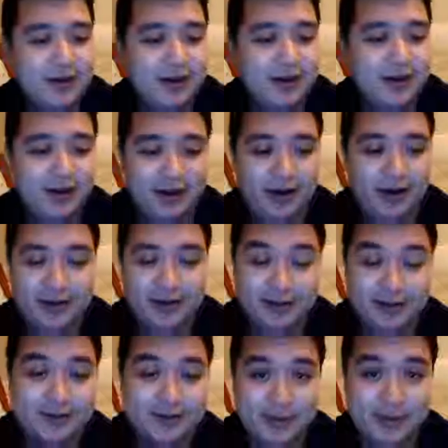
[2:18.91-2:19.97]
So
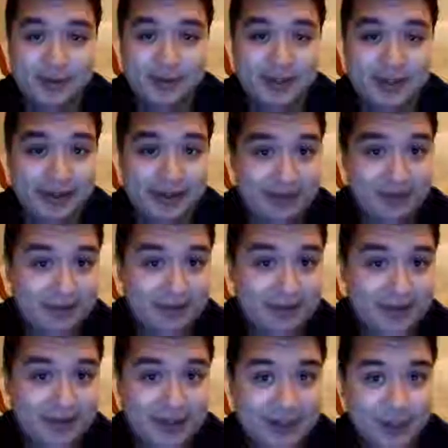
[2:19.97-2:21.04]
you see,
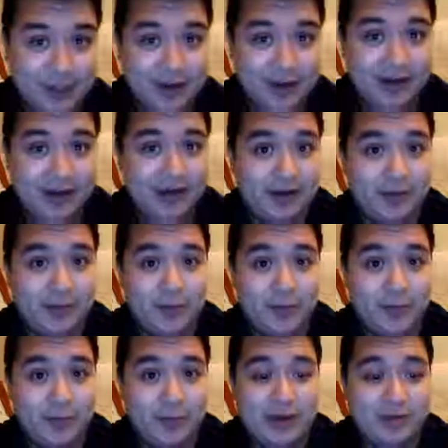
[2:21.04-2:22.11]
that's why
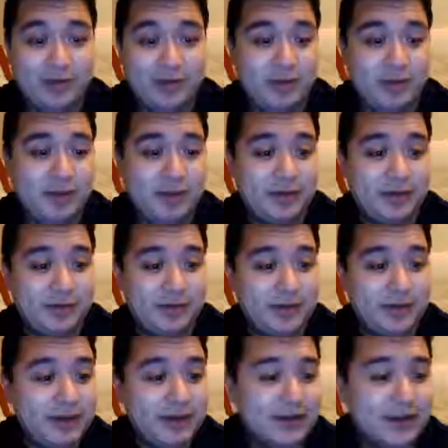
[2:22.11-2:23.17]
we have them up late, people.
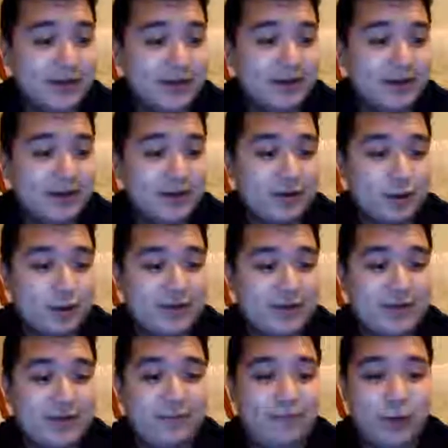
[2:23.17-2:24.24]
Chris had
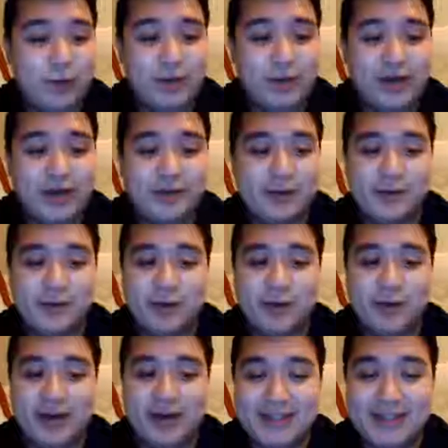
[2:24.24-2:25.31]
4 players score
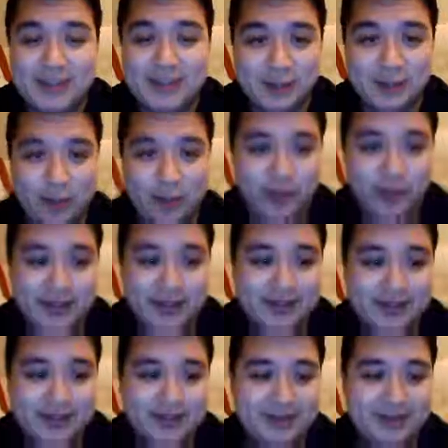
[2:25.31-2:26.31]
less than 2 points.